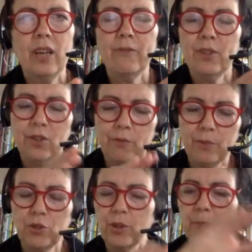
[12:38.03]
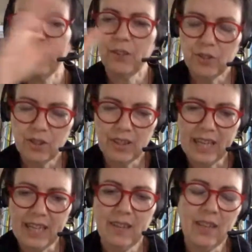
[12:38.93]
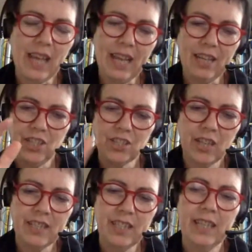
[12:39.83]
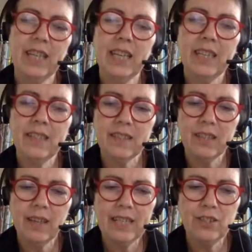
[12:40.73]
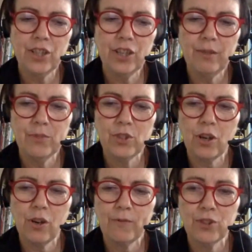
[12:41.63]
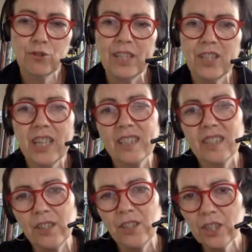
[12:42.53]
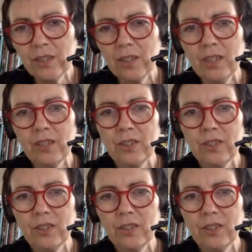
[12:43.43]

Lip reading: we're talking about that edges idea, is in terms of stretch and extension.